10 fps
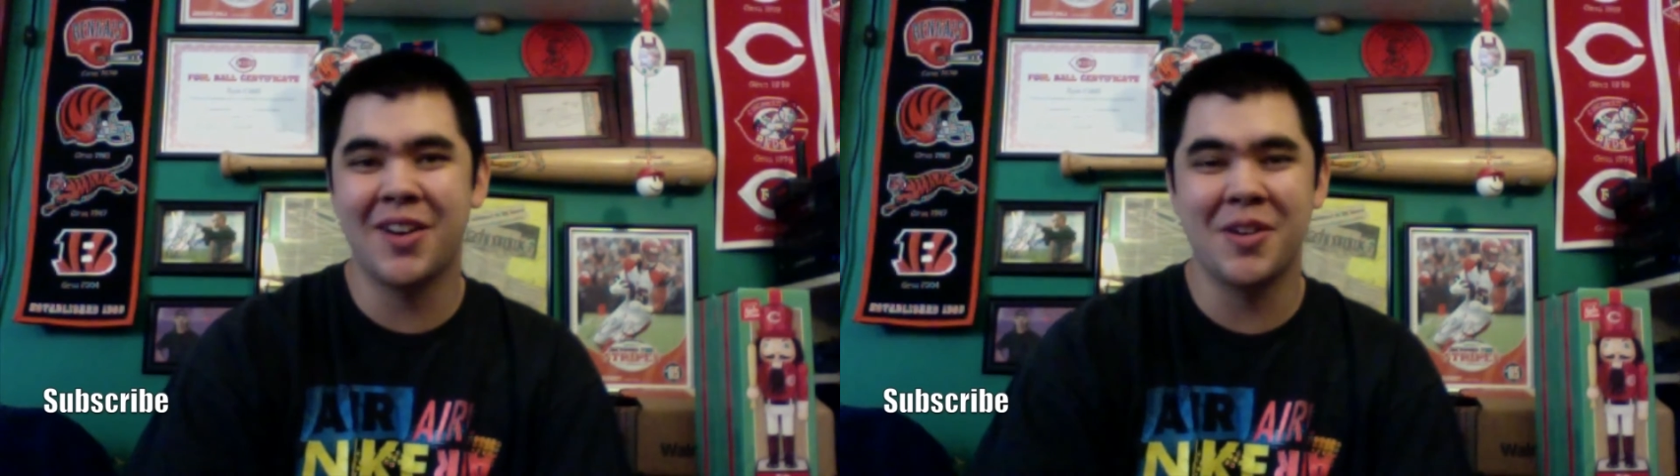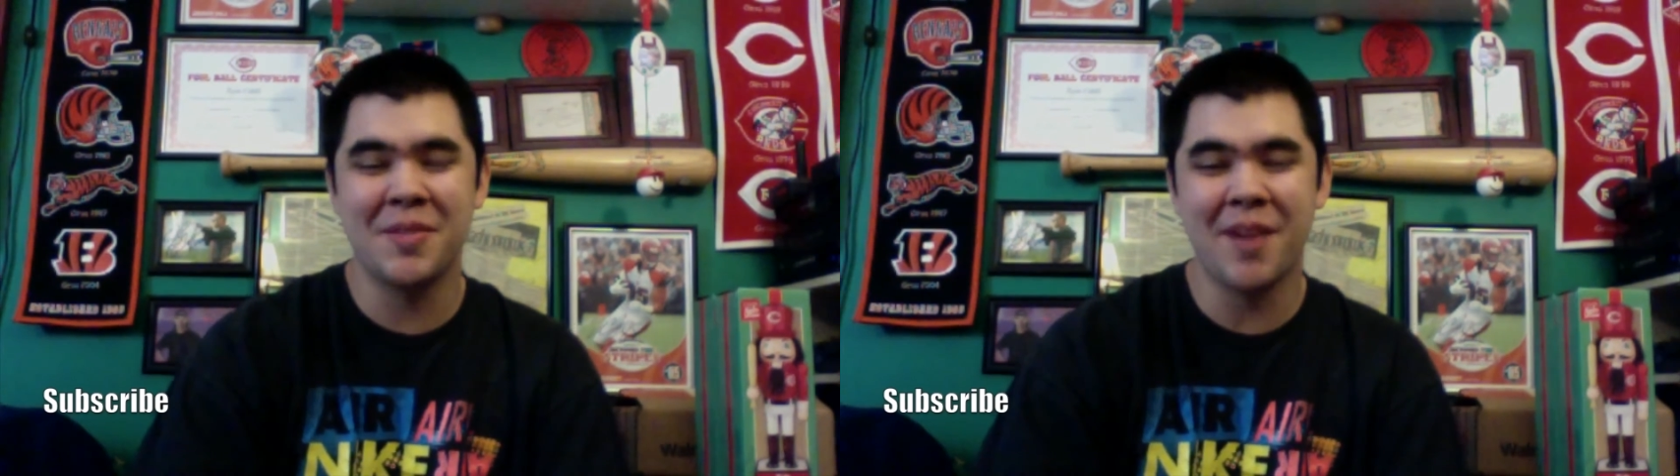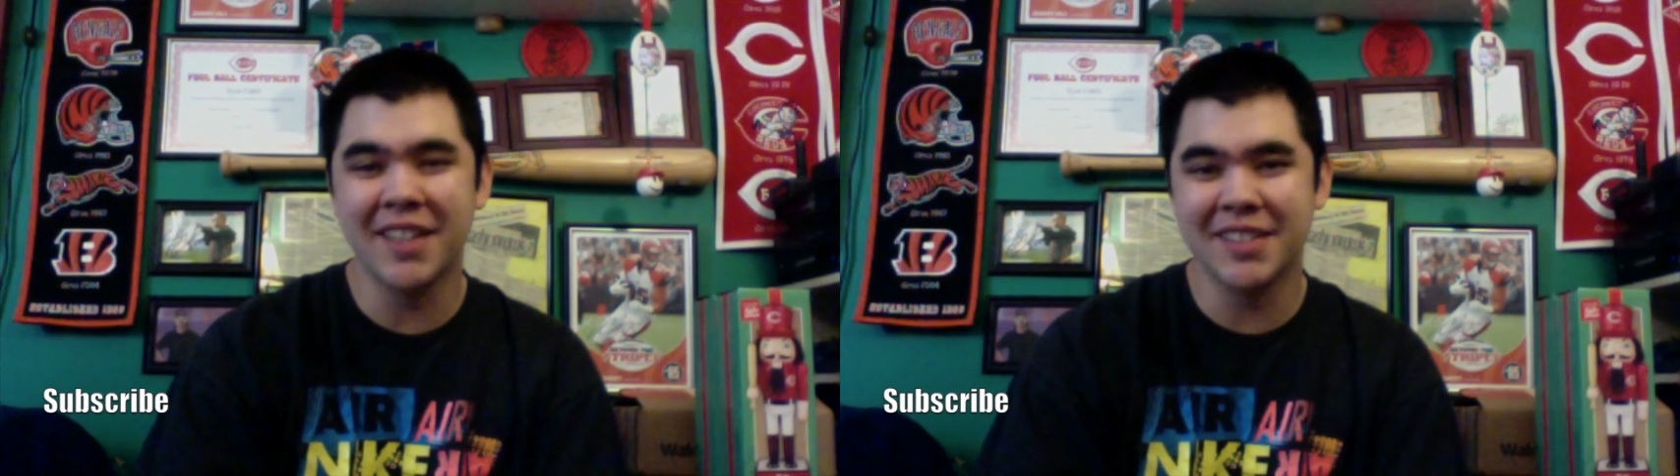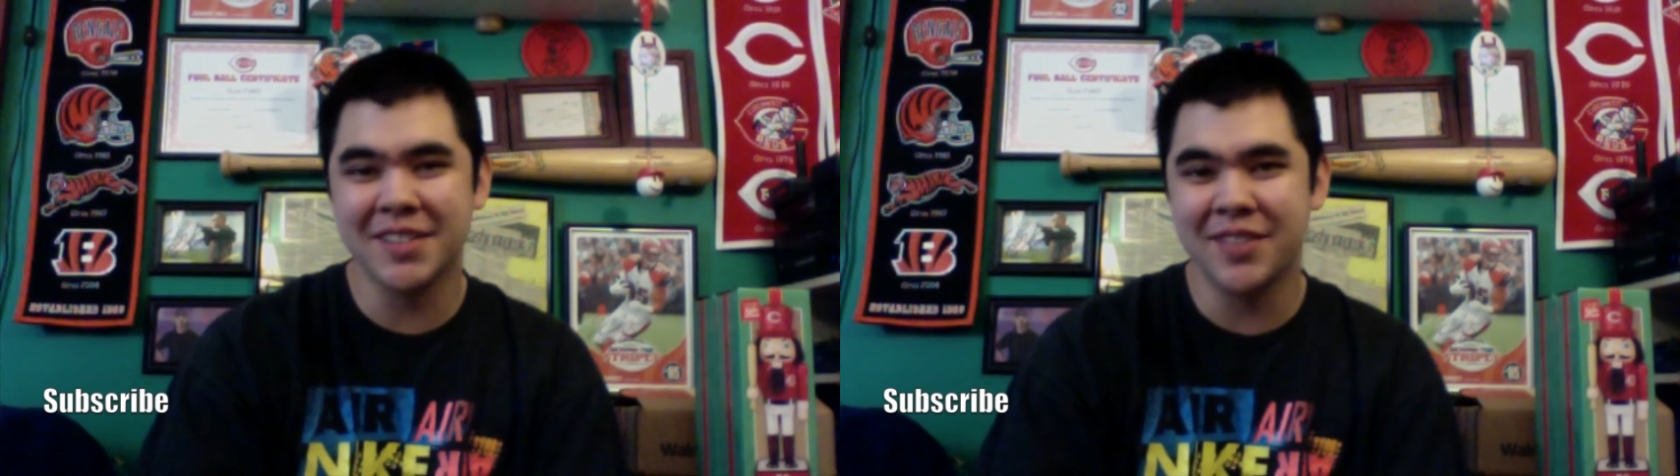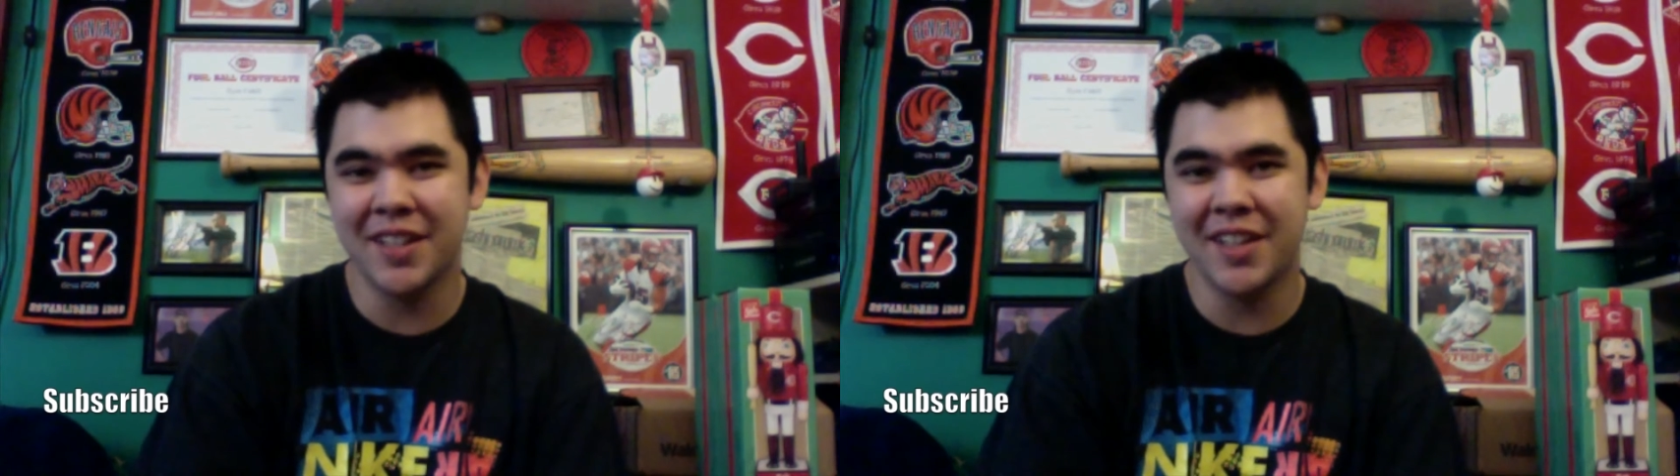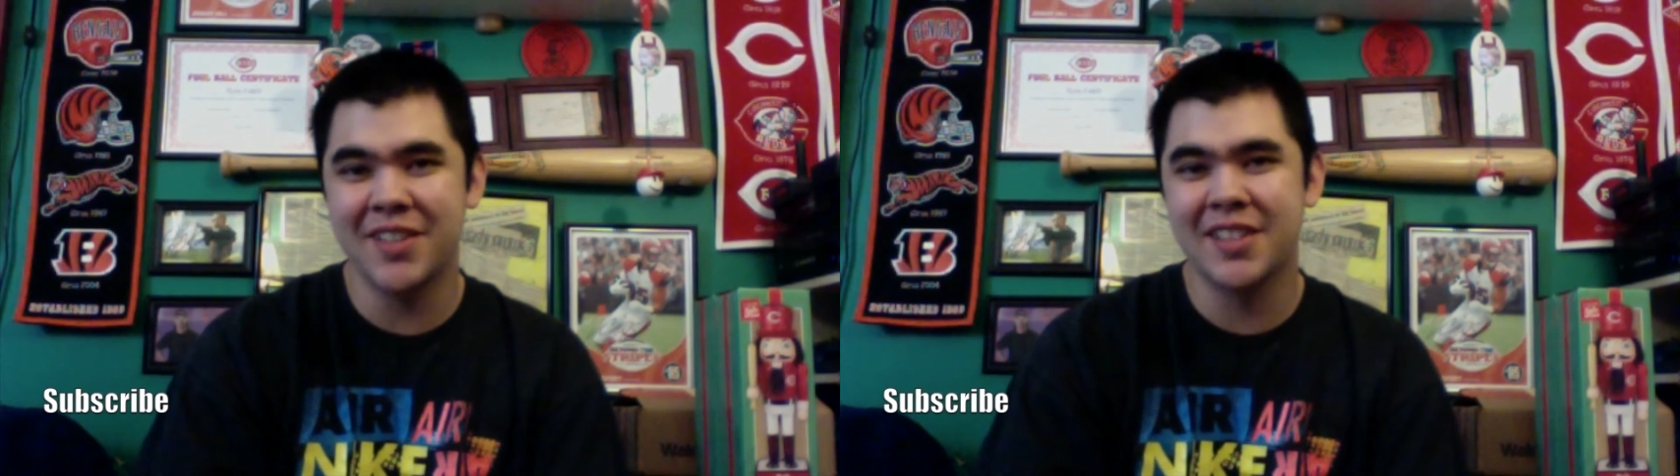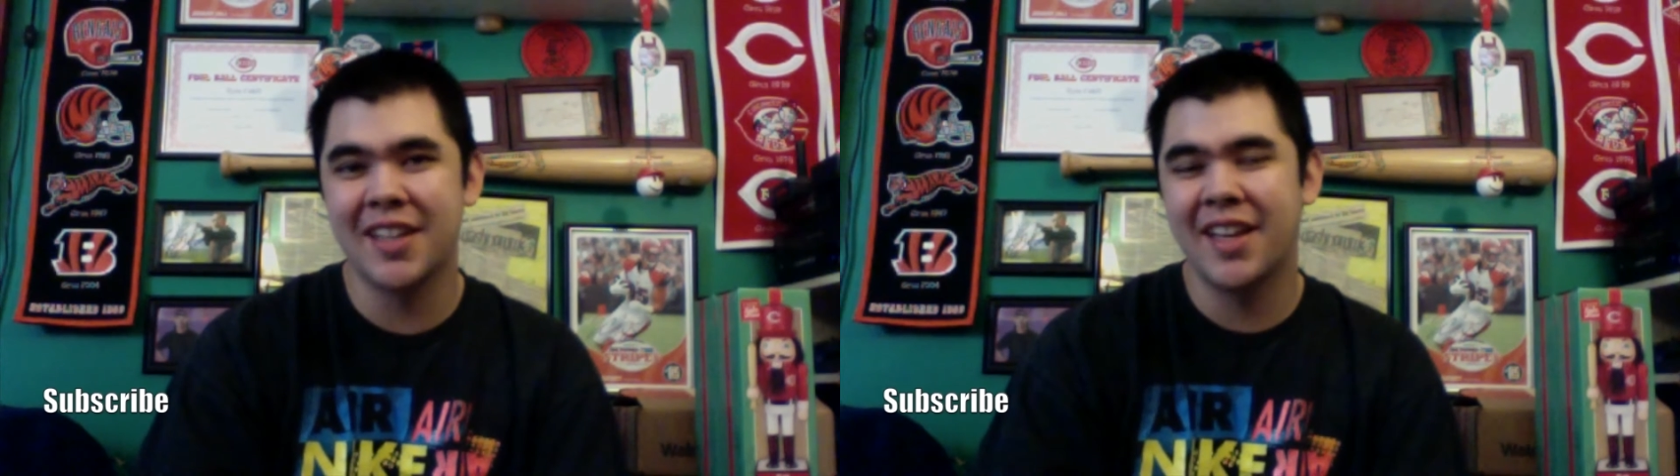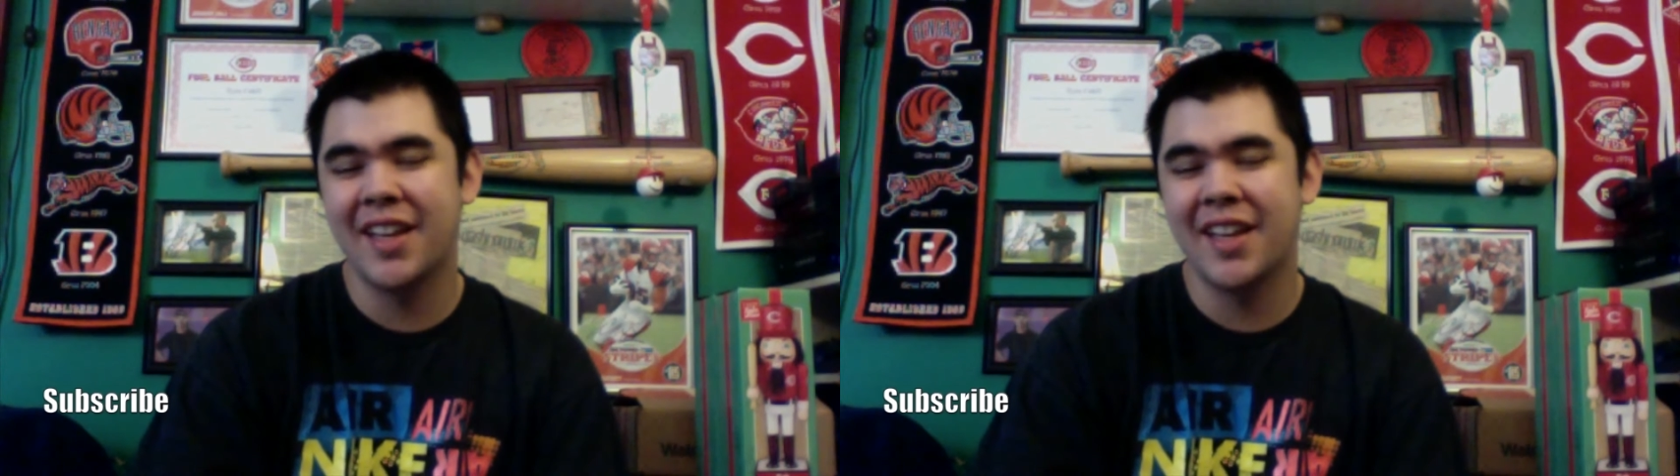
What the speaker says: are unboxing videos.